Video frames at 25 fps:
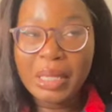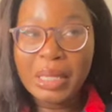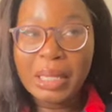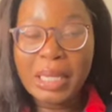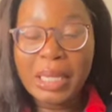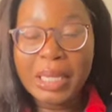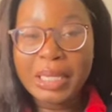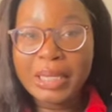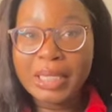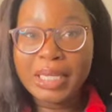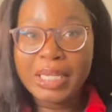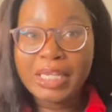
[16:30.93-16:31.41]

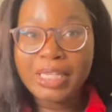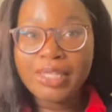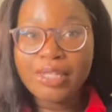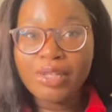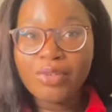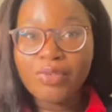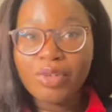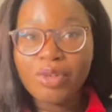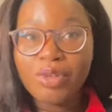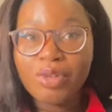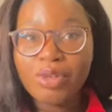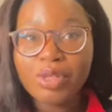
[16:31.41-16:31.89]
unless
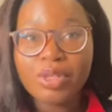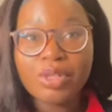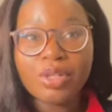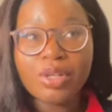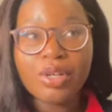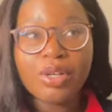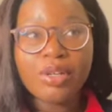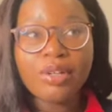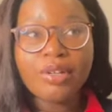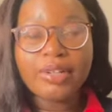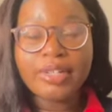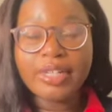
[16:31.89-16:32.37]
if you just
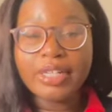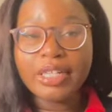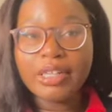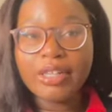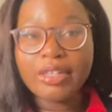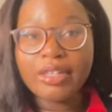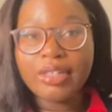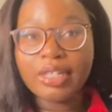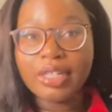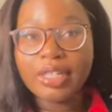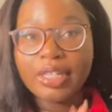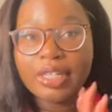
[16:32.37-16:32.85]
are already
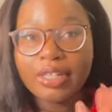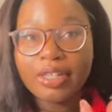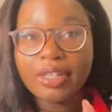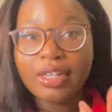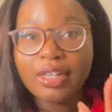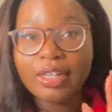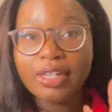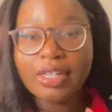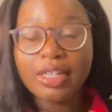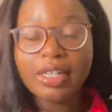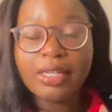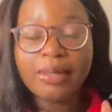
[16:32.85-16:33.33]
on a clear
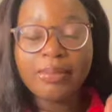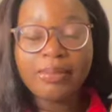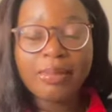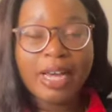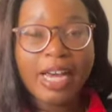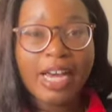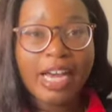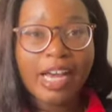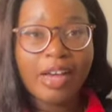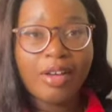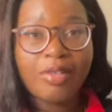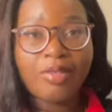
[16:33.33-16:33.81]
cut
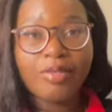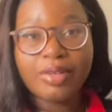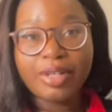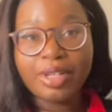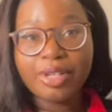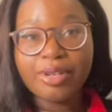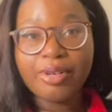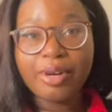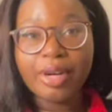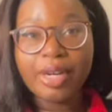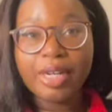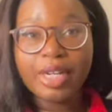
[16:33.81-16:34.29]
path, or
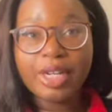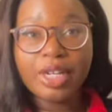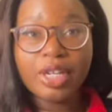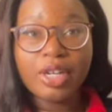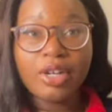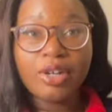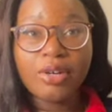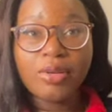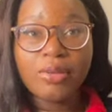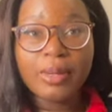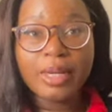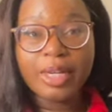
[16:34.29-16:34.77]
you already
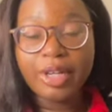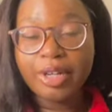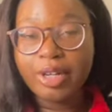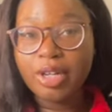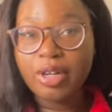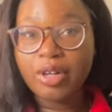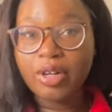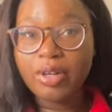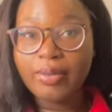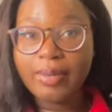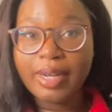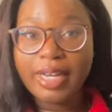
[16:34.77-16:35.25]
know where you're
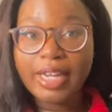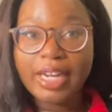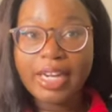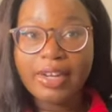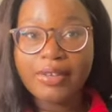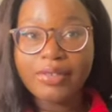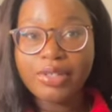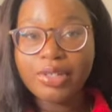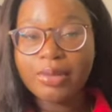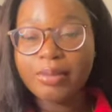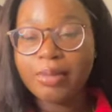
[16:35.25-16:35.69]
going right after.